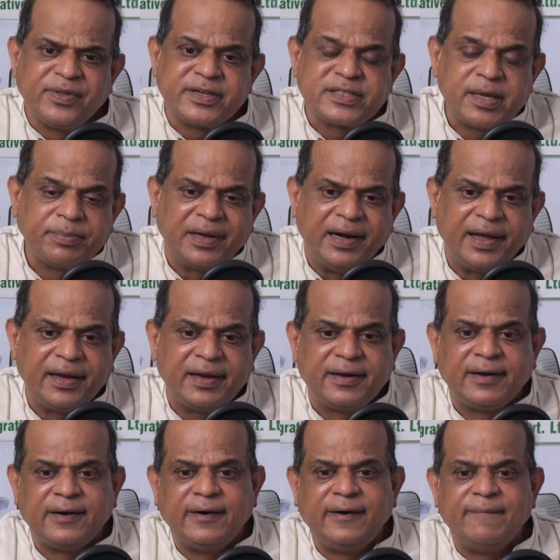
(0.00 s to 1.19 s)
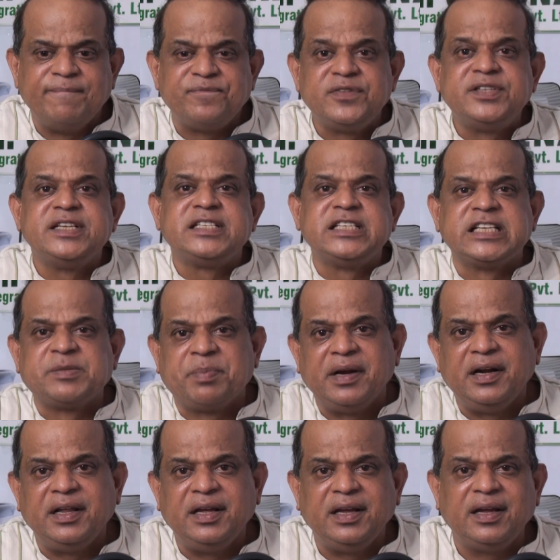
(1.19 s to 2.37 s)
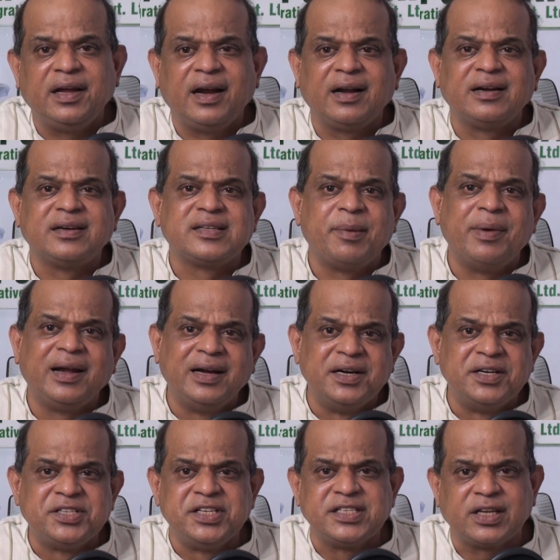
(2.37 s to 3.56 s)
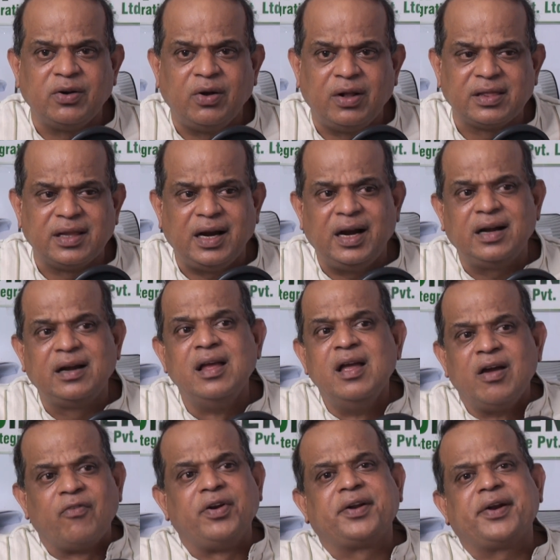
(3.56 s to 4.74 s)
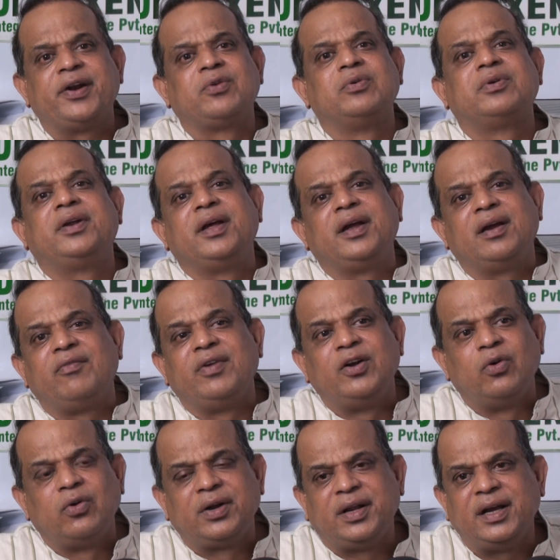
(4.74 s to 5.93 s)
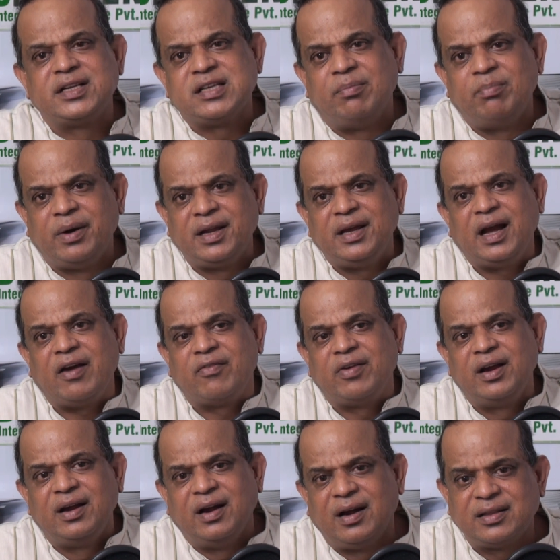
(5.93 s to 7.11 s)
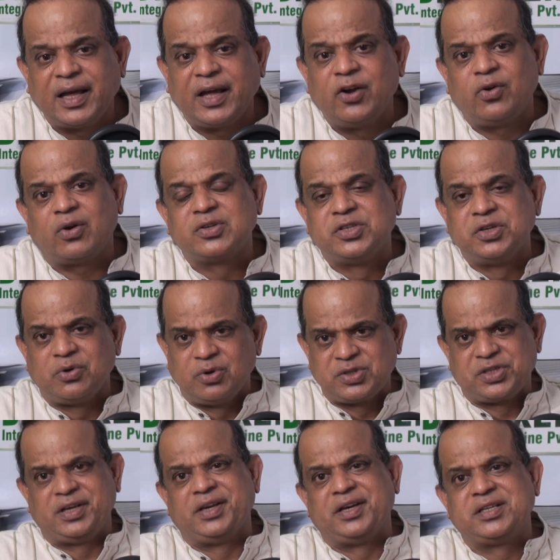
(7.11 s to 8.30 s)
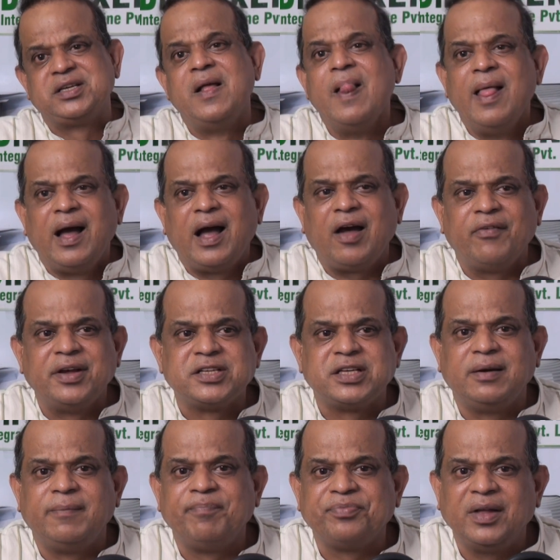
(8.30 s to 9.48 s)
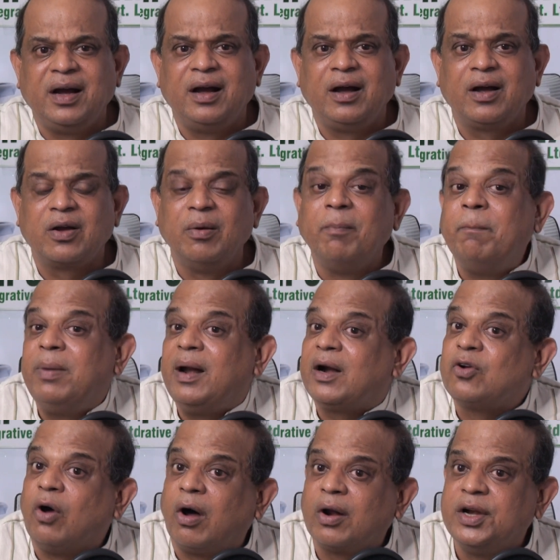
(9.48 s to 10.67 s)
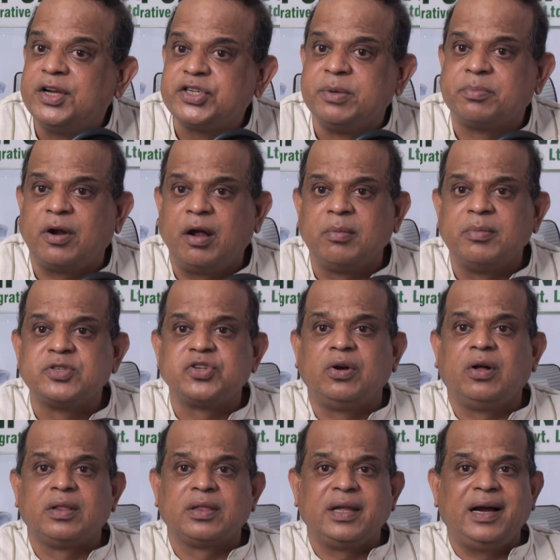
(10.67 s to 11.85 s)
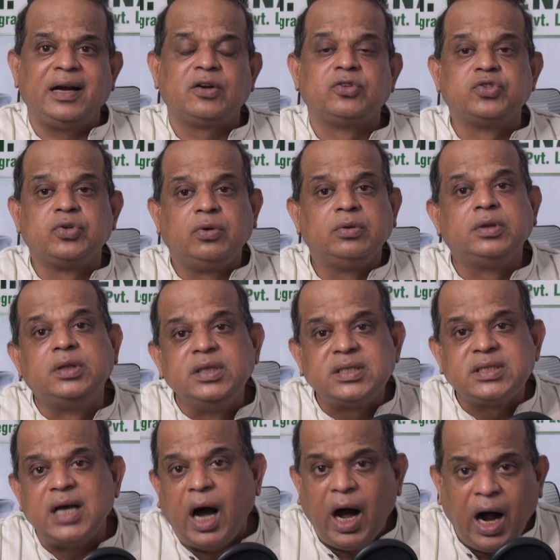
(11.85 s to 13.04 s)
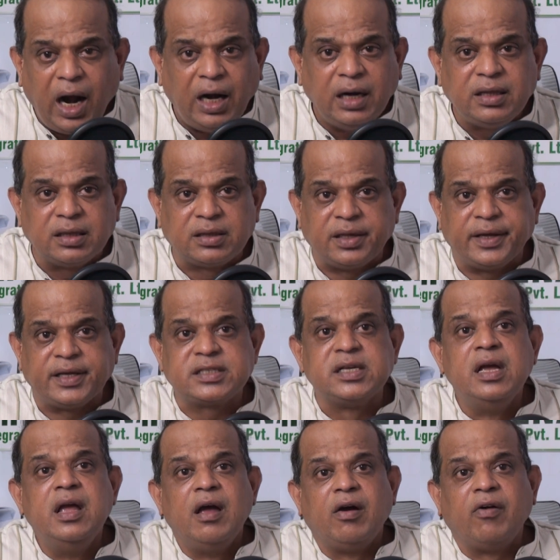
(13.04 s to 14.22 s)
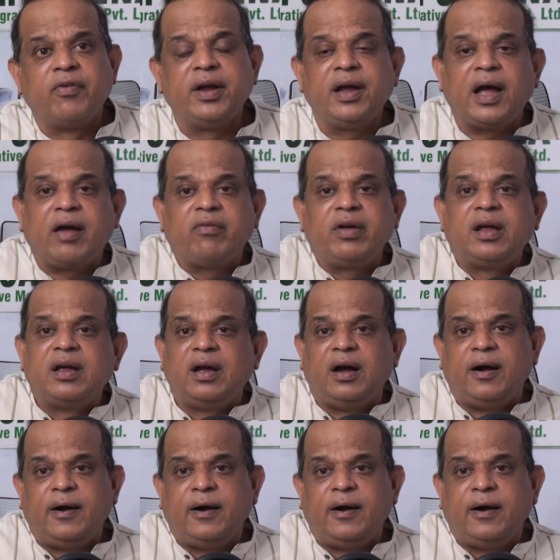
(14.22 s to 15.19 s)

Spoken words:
something like G6PD and some allergies and all that. We try to take. We don't take somebody having thyrotoxicosis, having some blood coagulation problems and all that. So these are the things we having.